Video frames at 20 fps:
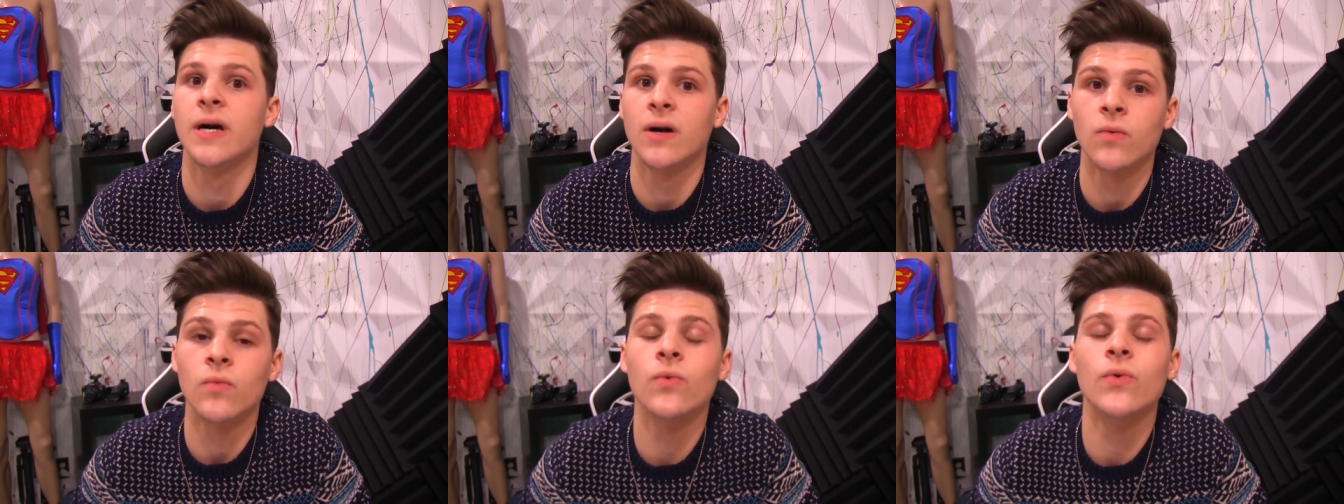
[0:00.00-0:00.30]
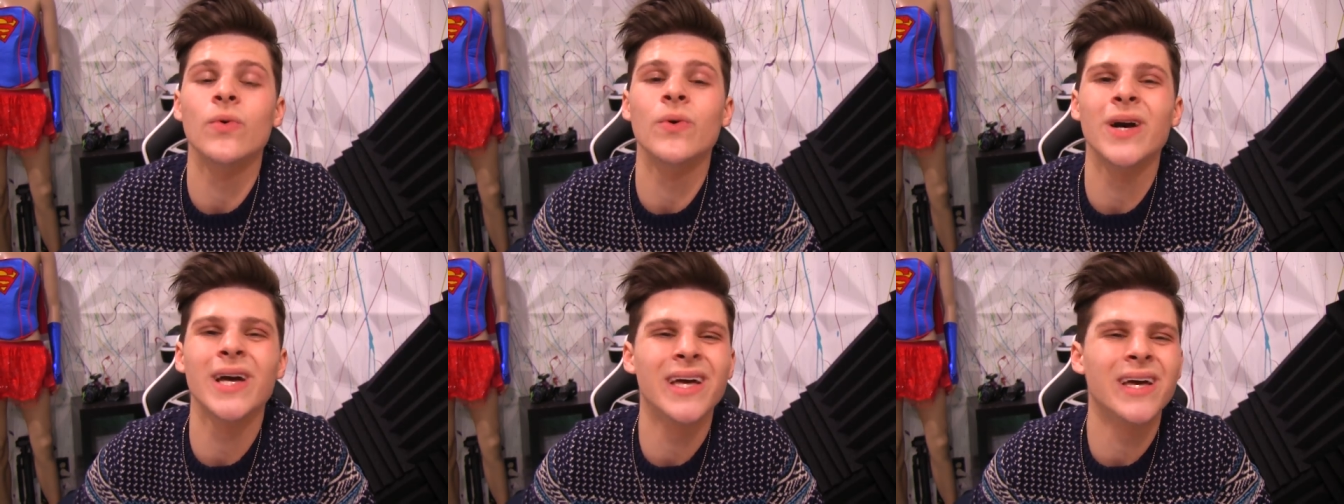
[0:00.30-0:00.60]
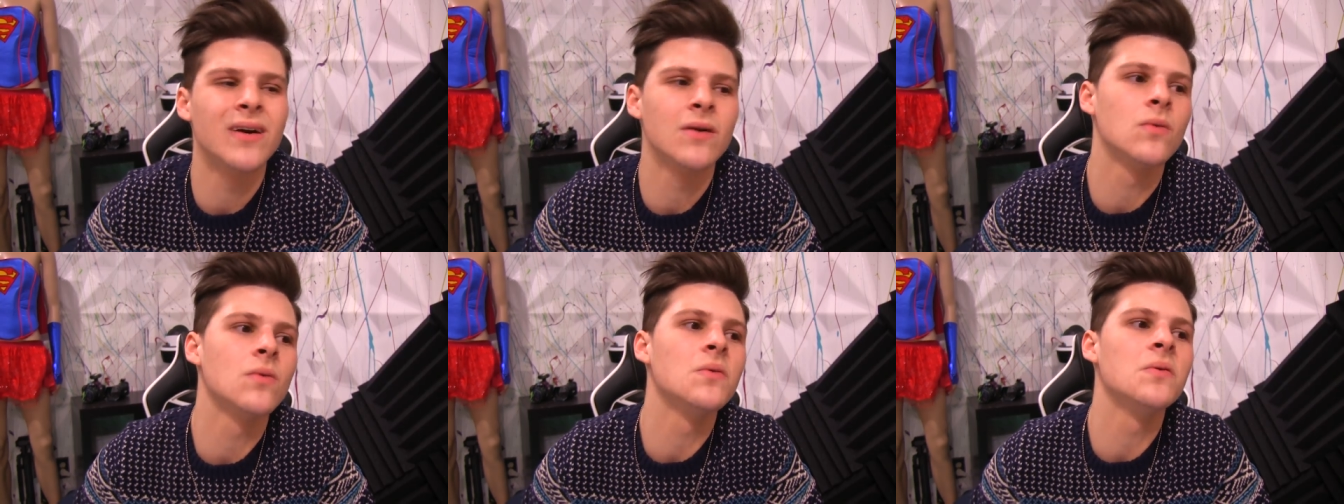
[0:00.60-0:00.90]
What,
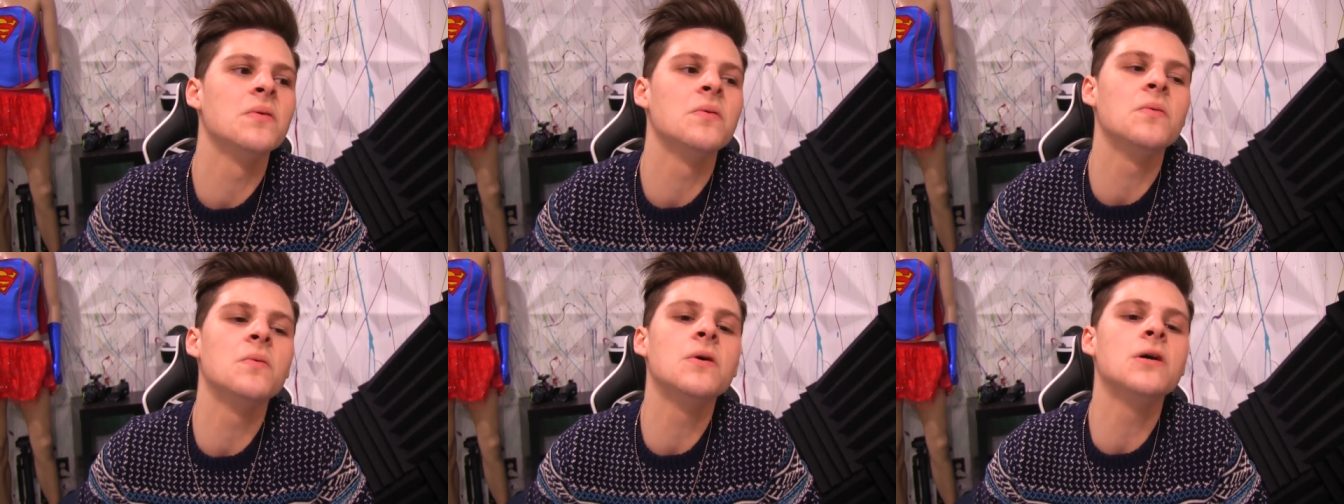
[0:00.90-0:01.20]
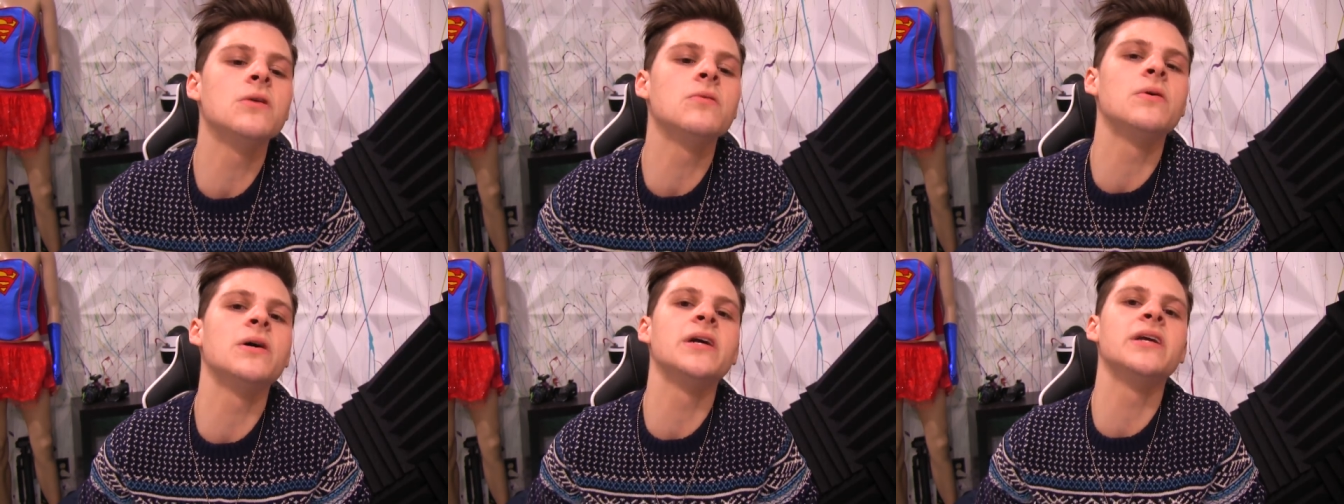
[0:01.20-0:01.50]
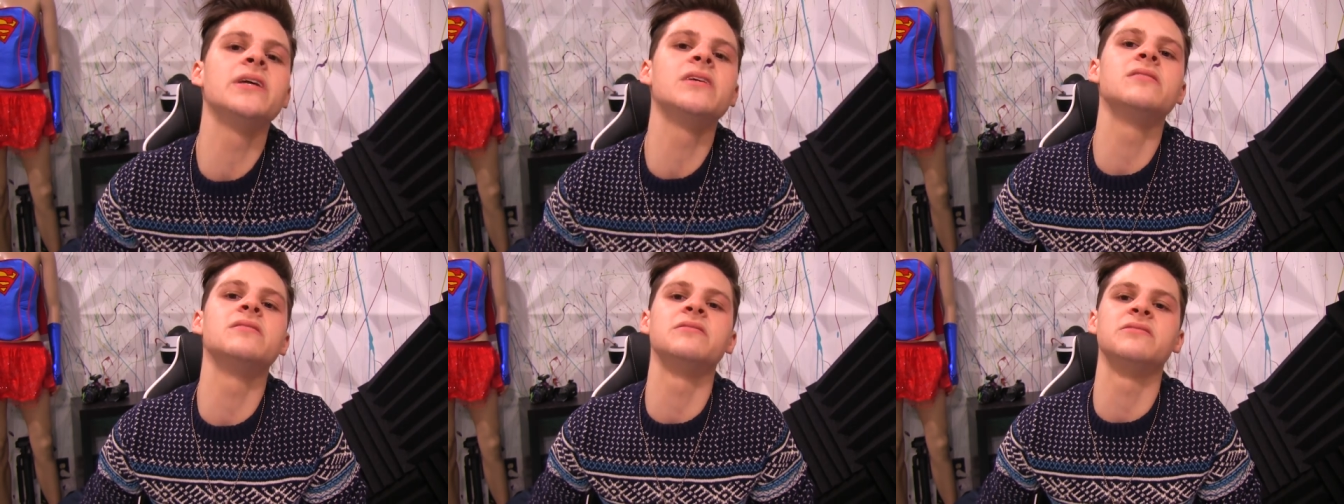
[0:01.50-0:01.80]
what do I
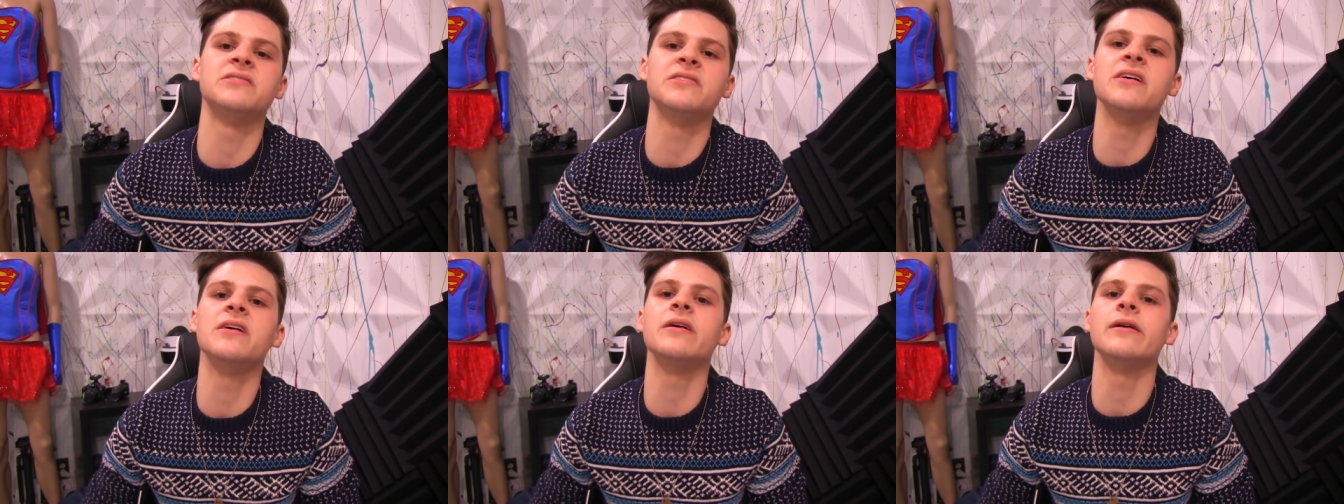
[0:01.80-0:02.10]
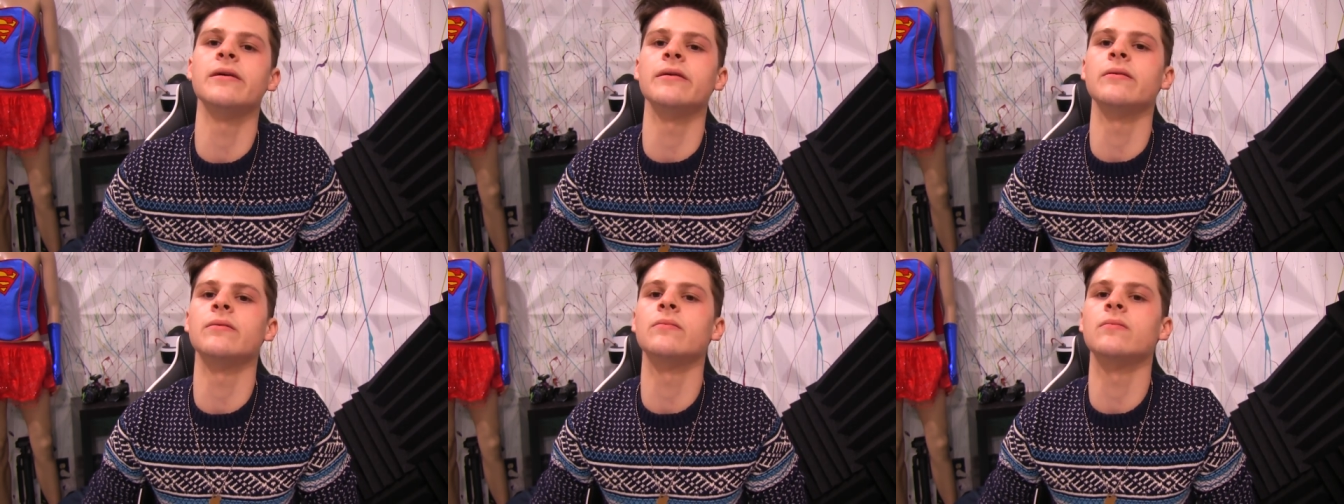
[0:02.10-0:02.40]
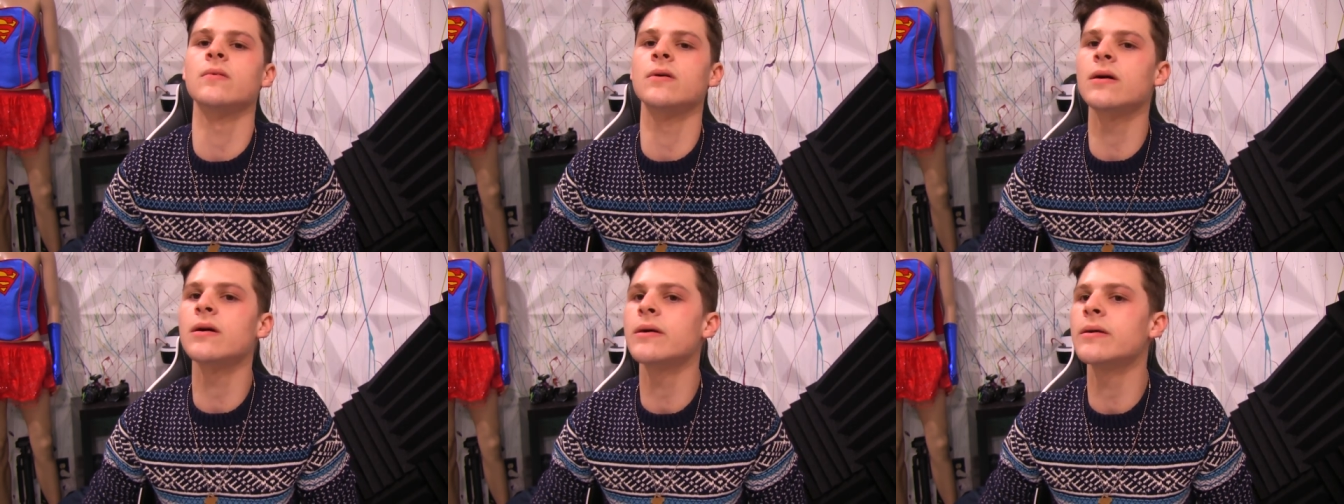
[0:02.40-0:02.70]
need to say,
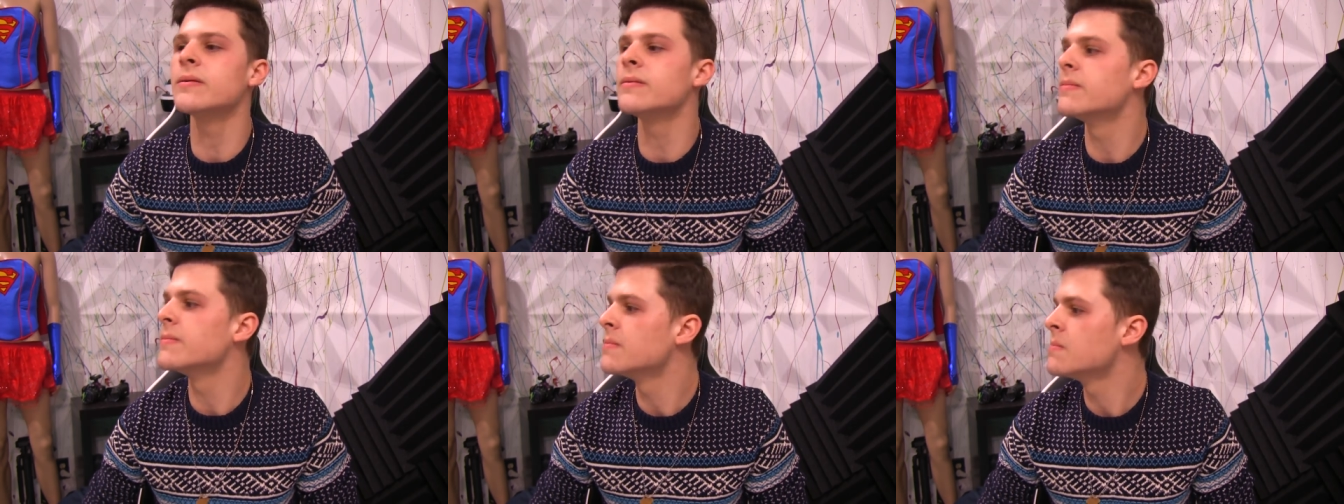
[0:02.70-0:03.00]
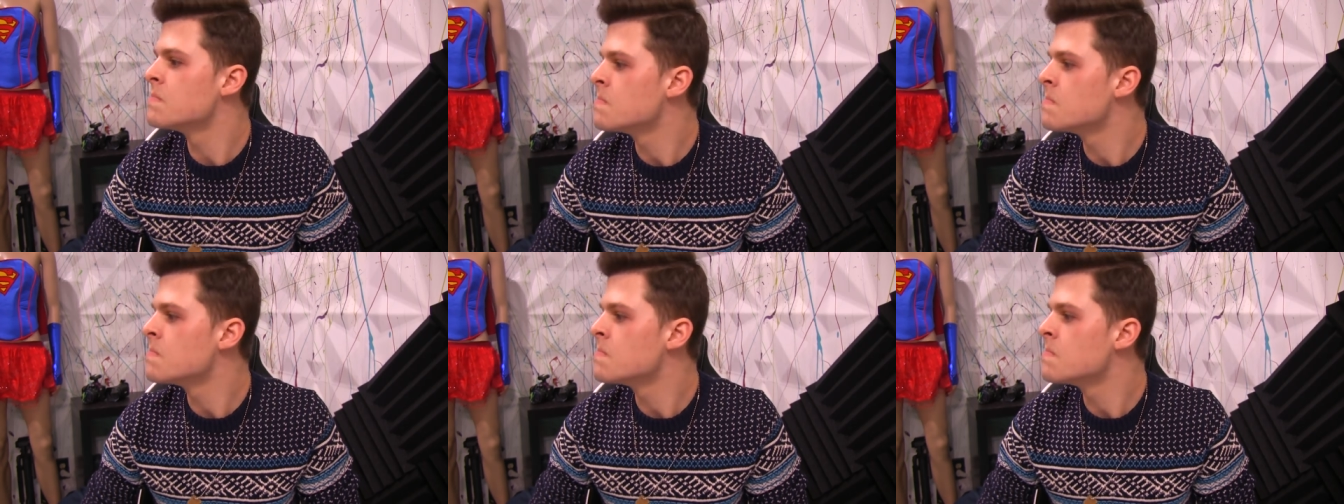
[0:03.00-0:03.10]
I'm going